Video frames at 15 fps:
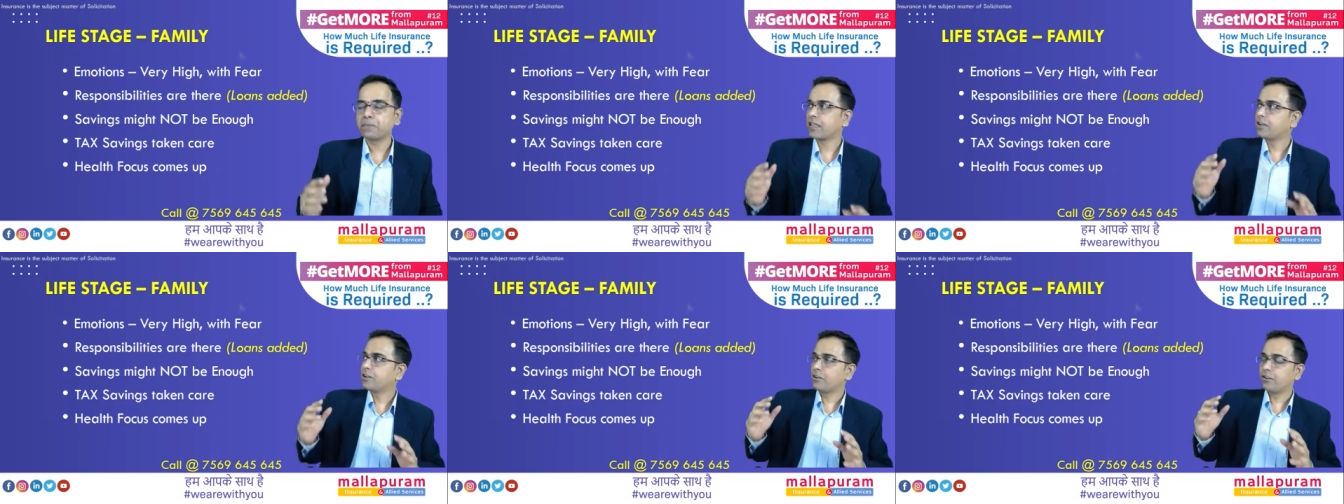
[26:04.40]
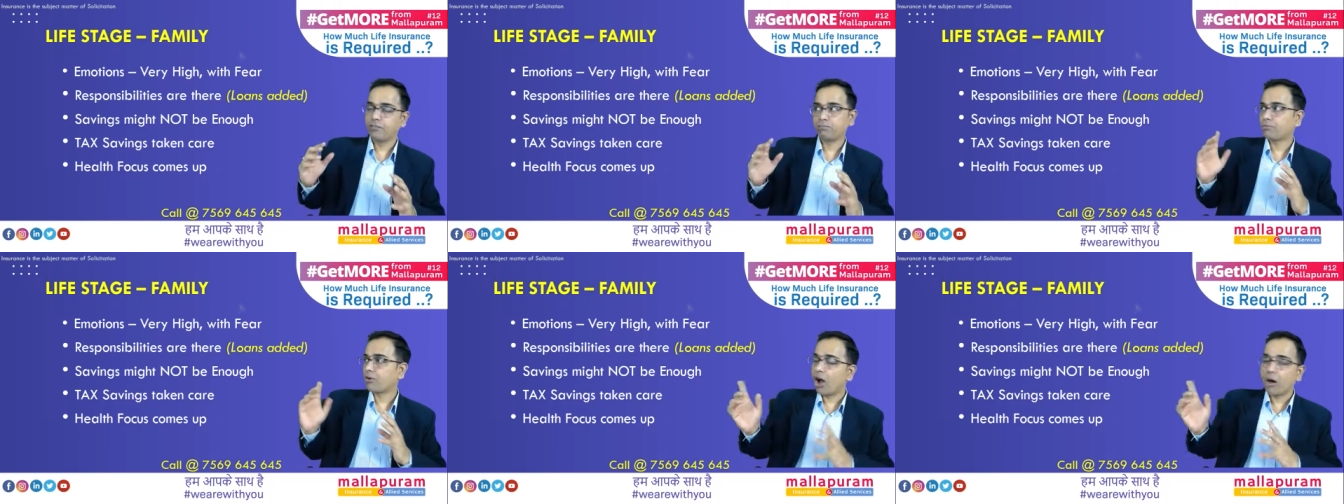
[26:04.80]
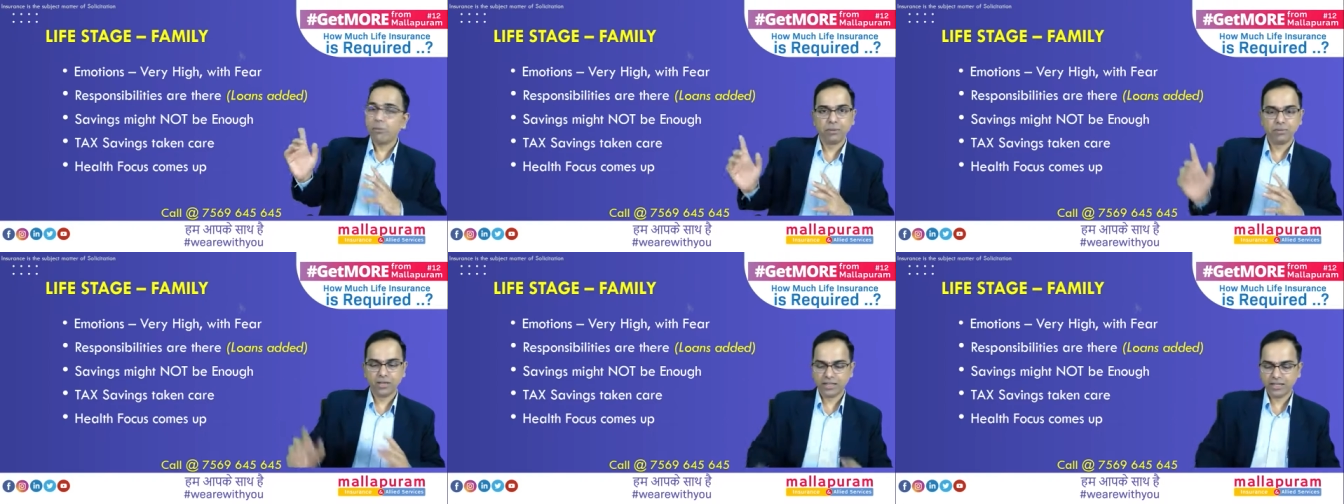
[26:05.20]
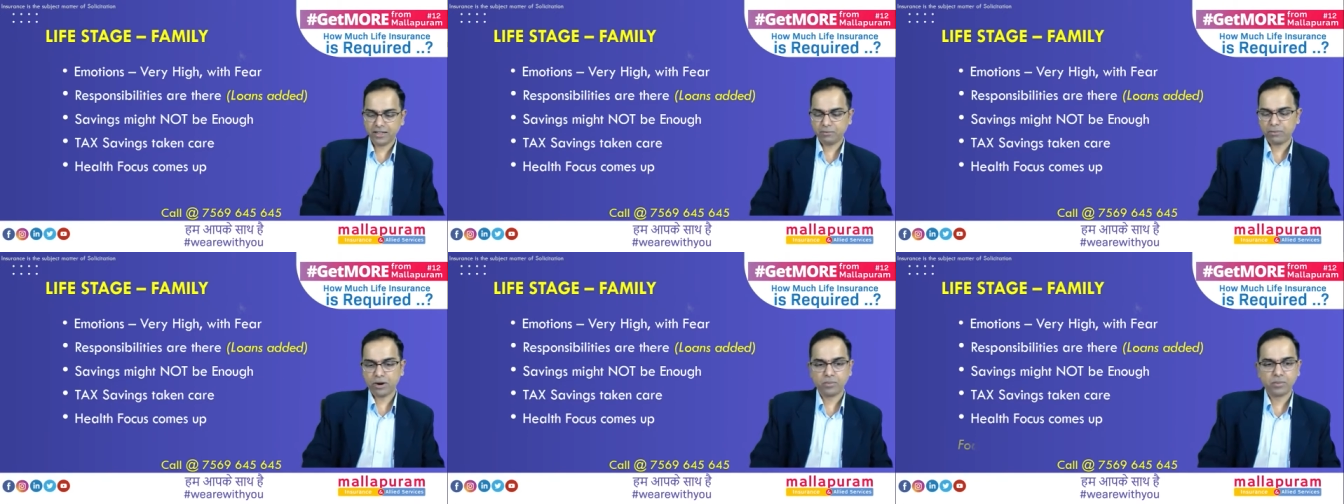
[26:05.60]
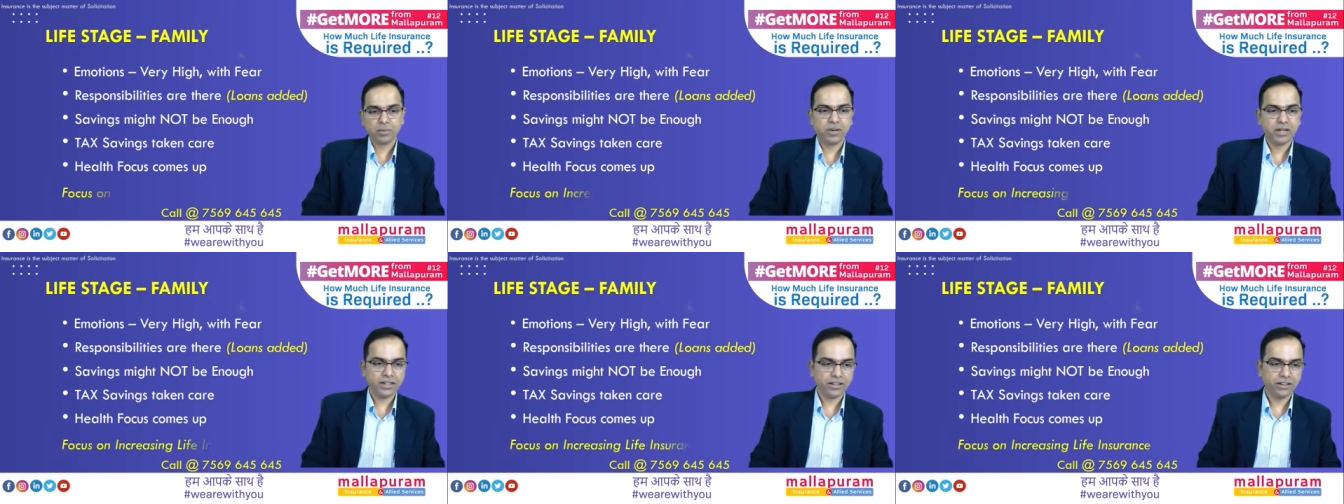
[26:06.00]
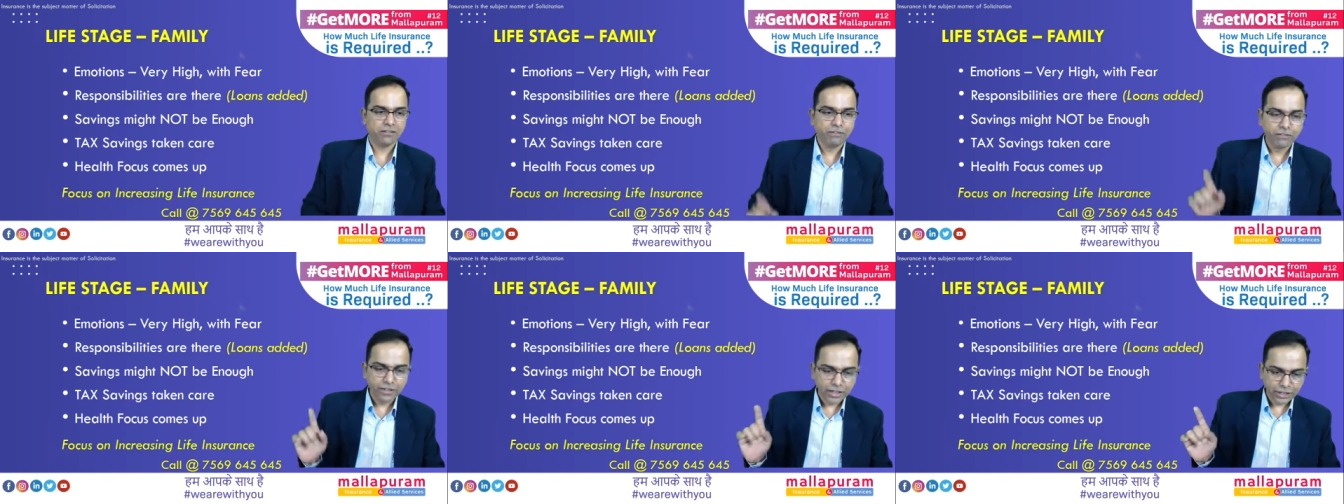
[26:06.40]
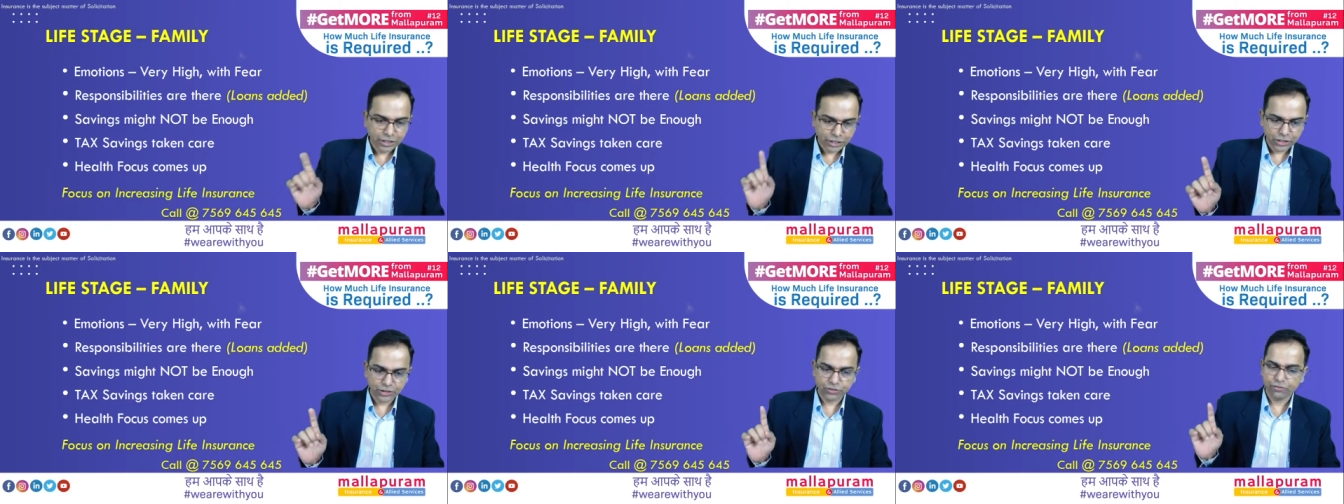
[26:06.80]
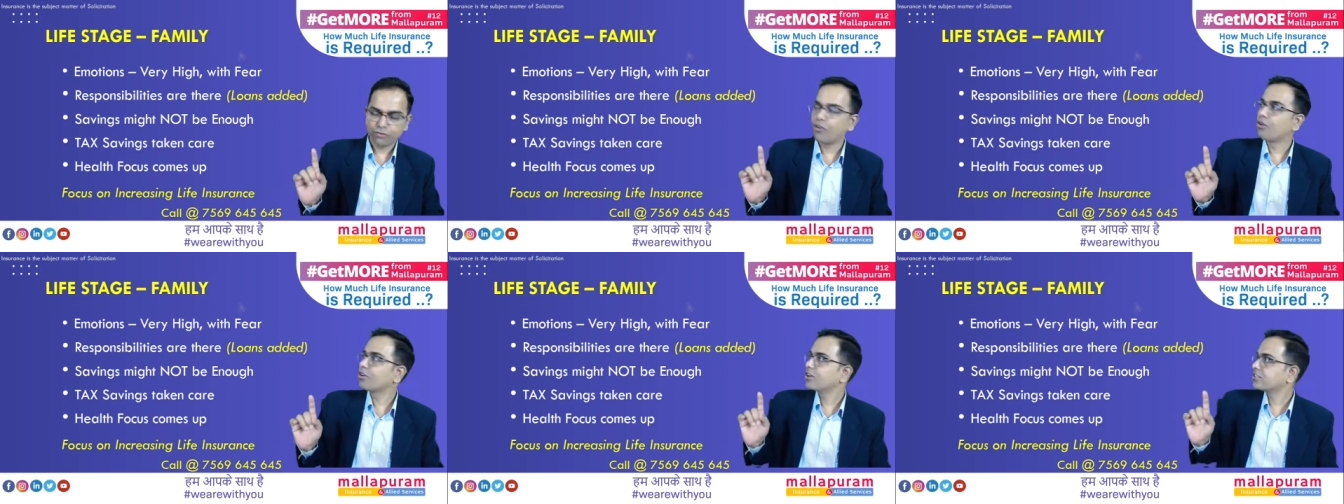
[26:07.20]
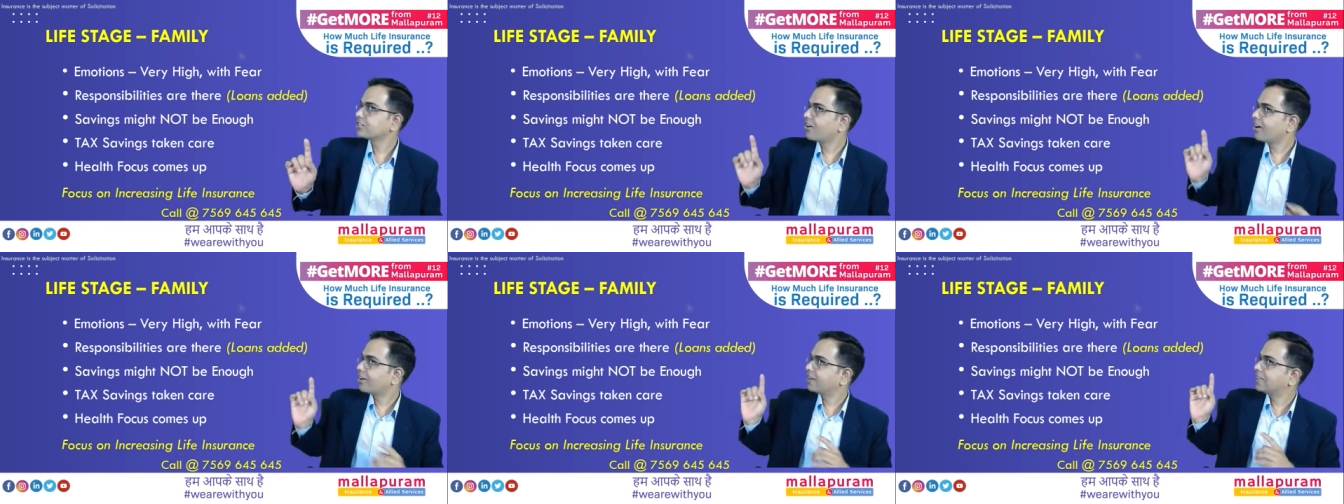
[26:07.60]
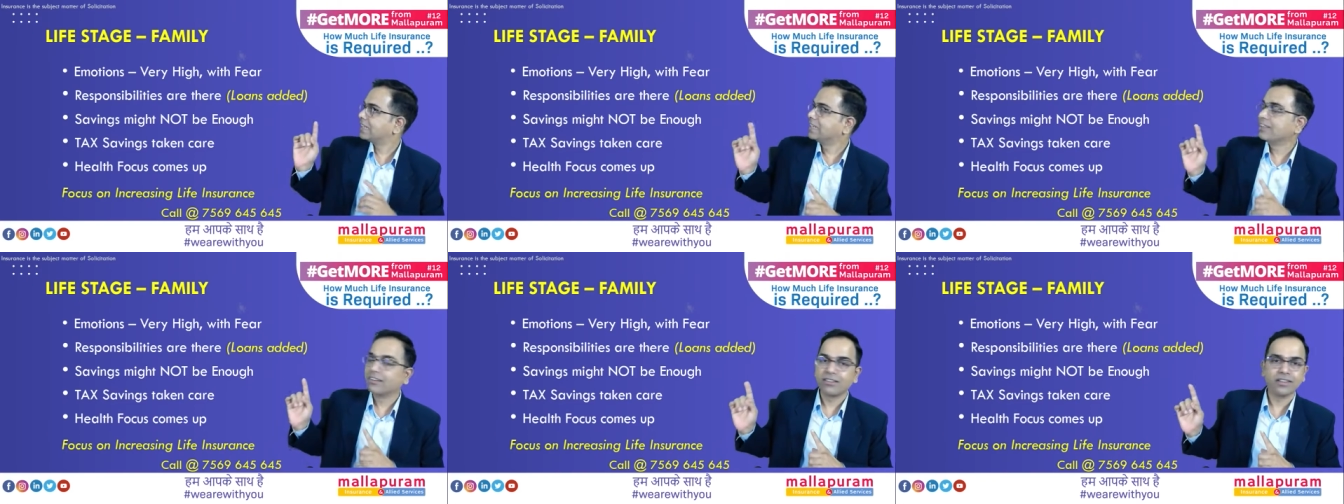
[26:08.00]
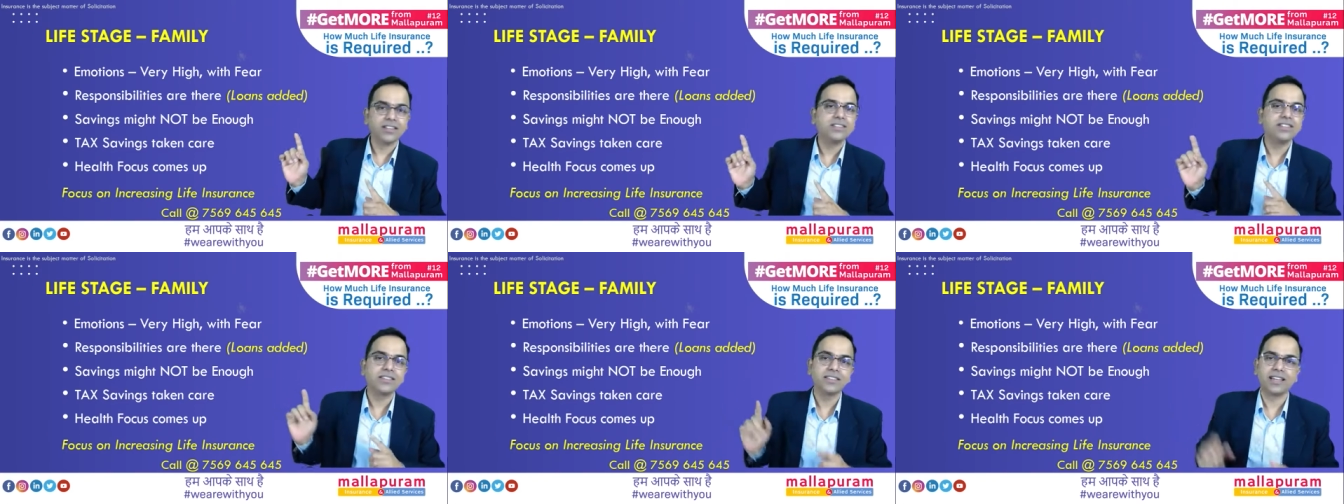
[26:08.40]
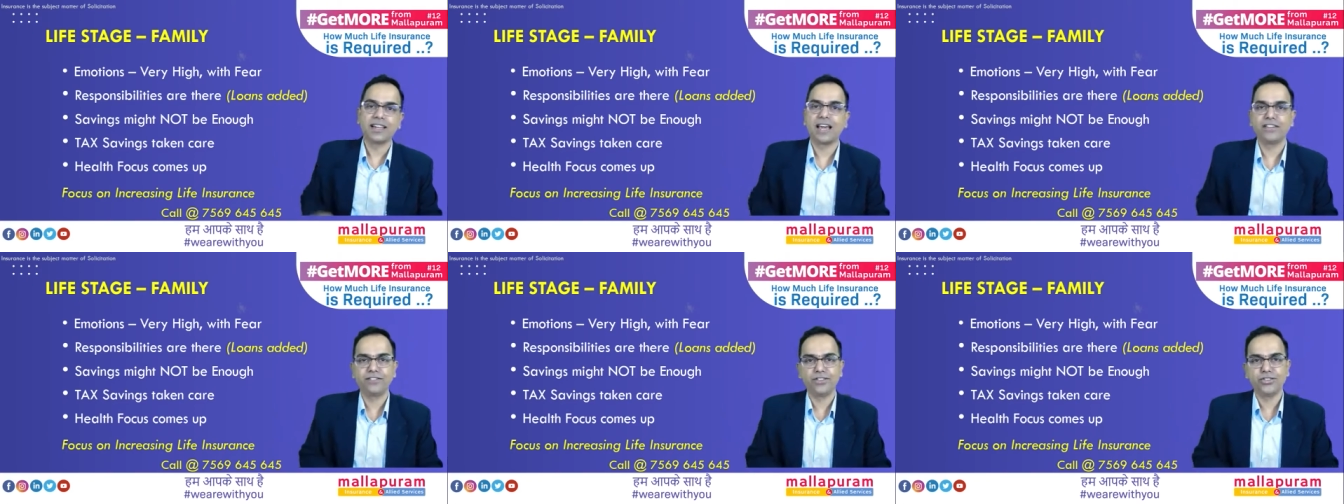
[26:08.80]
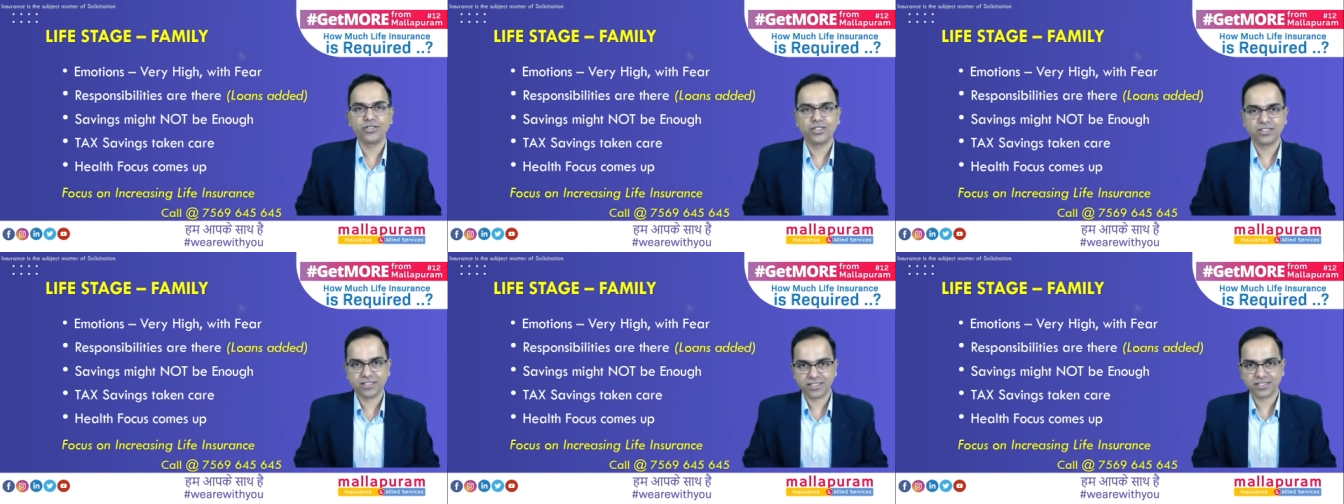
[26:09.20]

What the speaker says: probably we need to focus on increasing the life insurance.